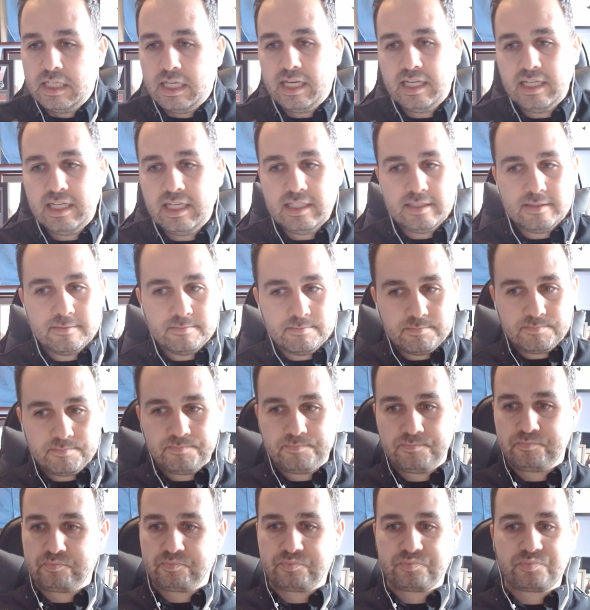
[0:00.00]
Um,
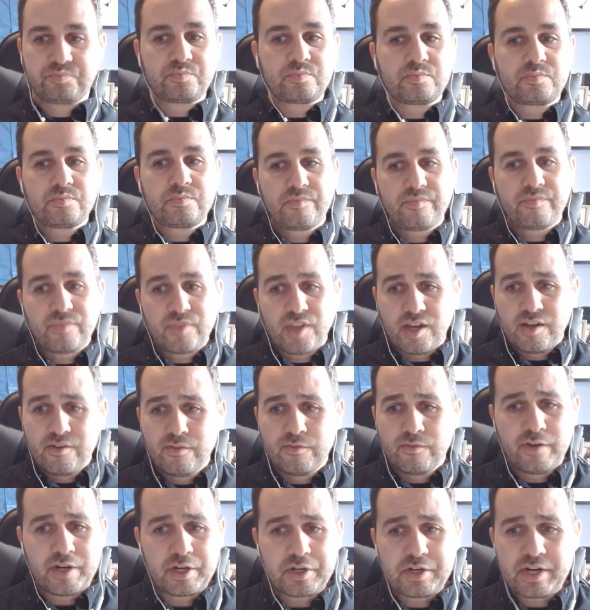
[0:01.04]

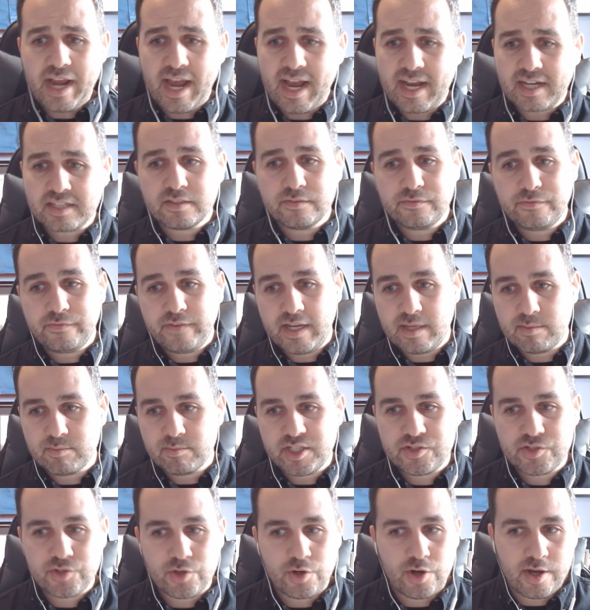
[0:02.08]
very active
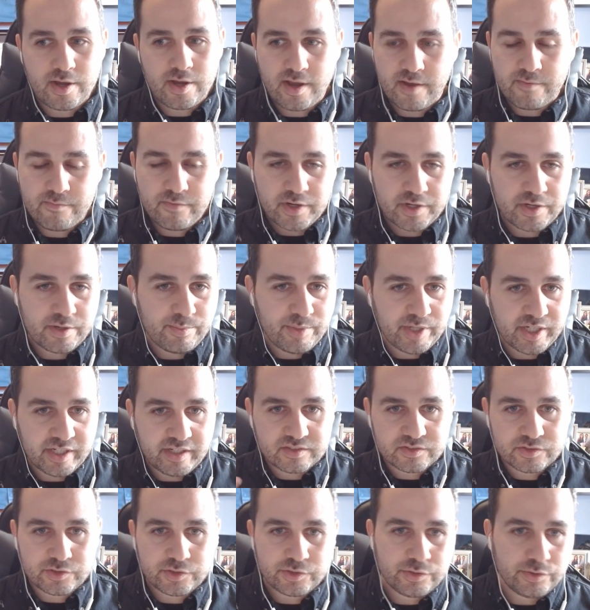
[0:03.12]
family, so I, I'm very
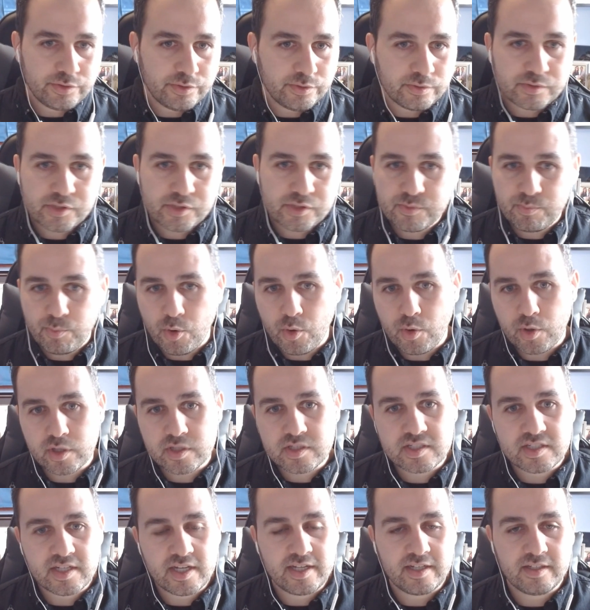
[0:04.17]
big into
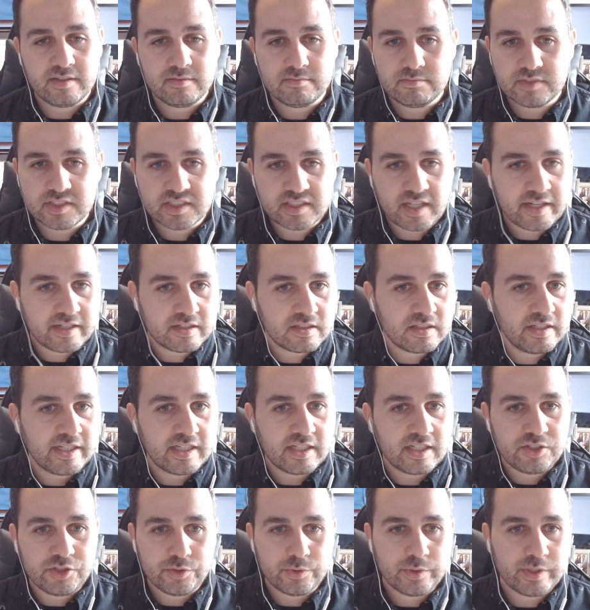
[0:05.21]
sports and
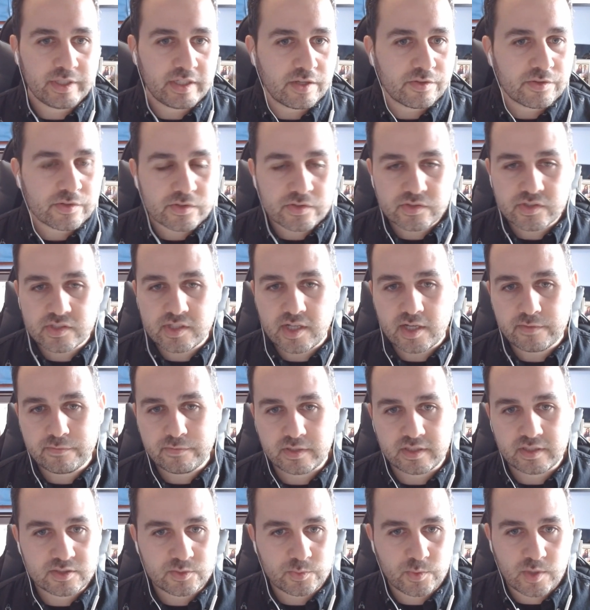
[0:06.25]
cycling and doing other
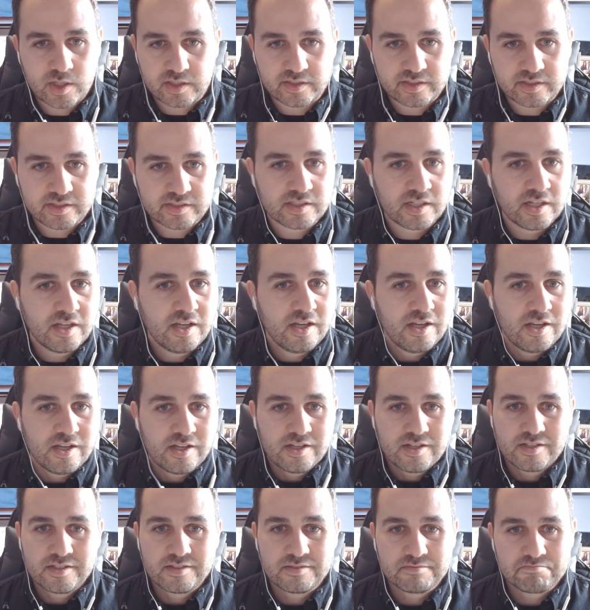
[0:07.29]
stuff, as well as,
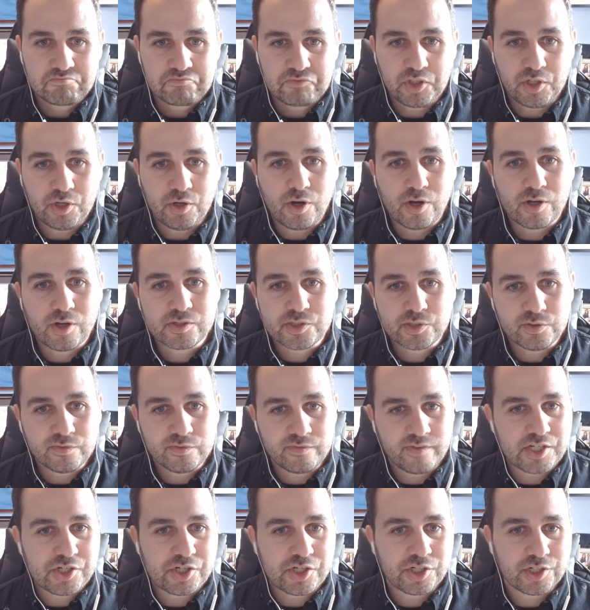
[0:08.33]
you know,
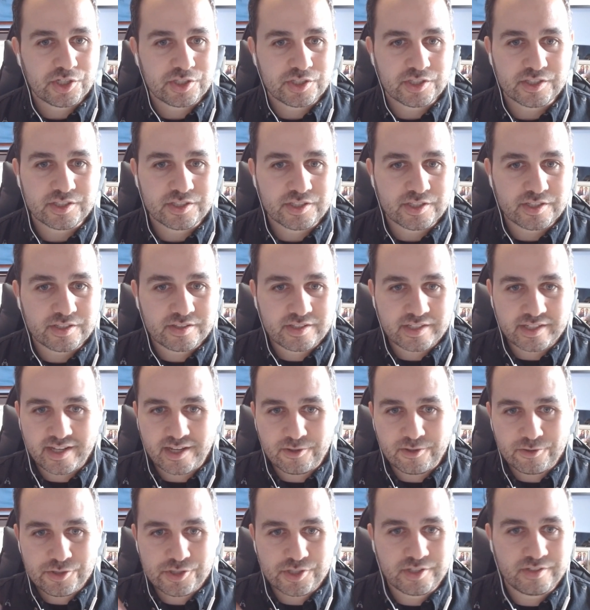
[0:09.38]
also vegging on the, the
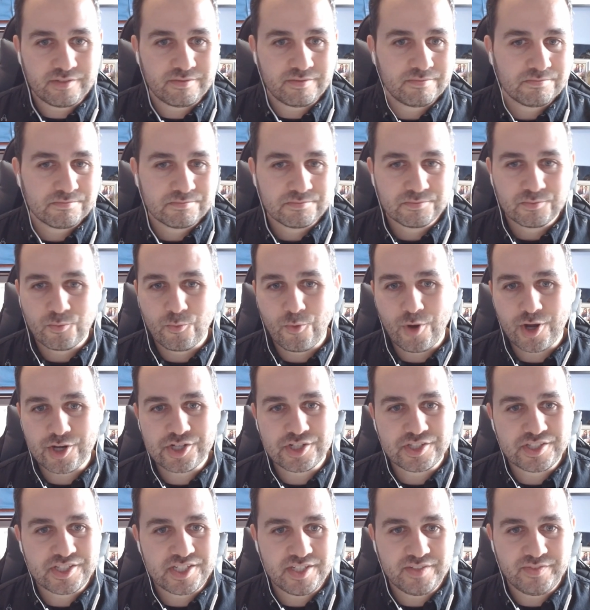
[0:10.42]
couch and
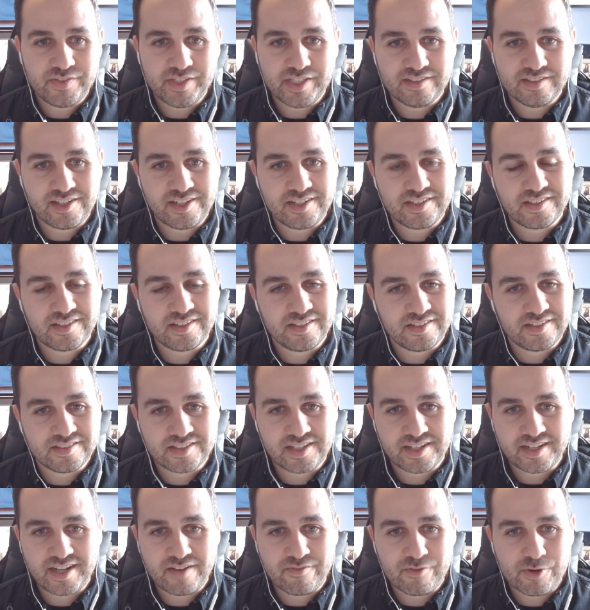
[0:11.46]
watching TV like the
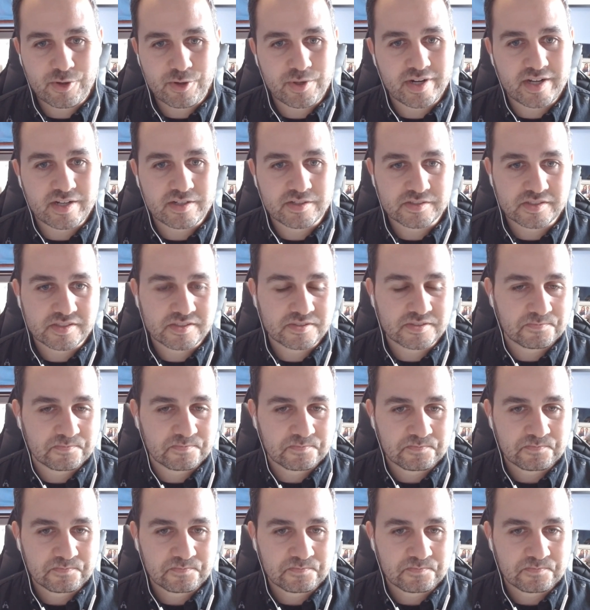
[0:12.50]
like everyone else.